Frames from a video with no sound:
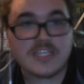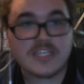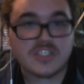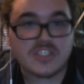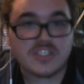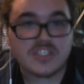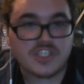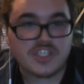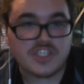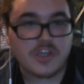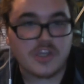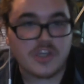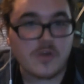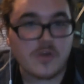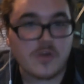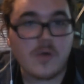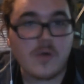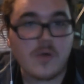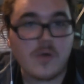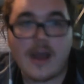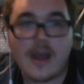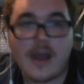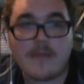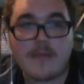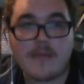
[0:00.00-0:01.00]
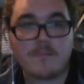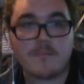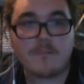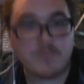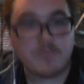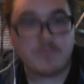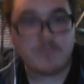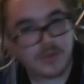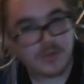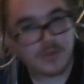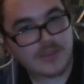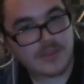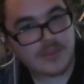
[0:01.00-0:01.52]
show, I
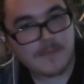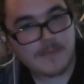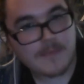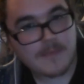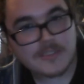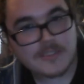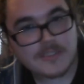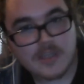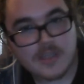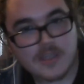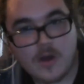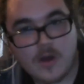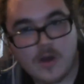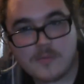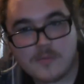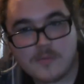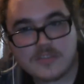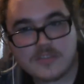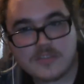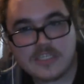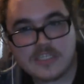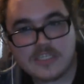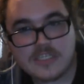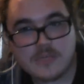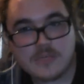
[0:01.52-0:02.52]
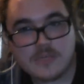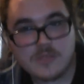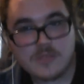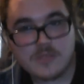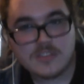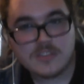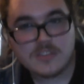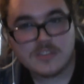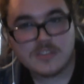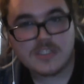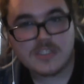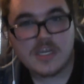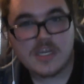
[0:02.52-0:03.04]
put them as almost
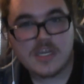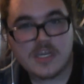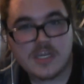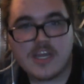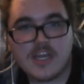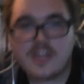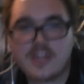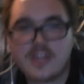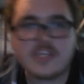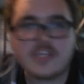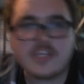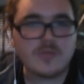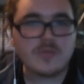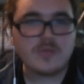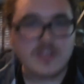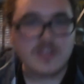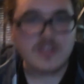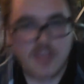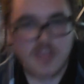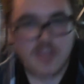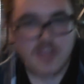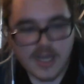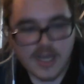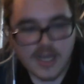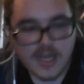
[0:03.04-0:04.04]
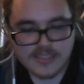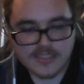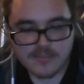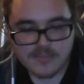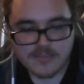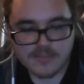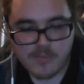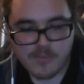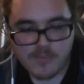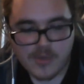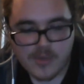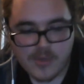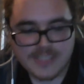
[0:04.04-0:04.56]
equals. This one lost
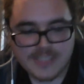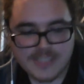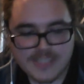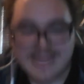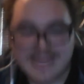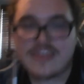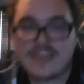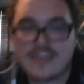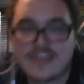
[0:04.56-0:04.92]
some points and then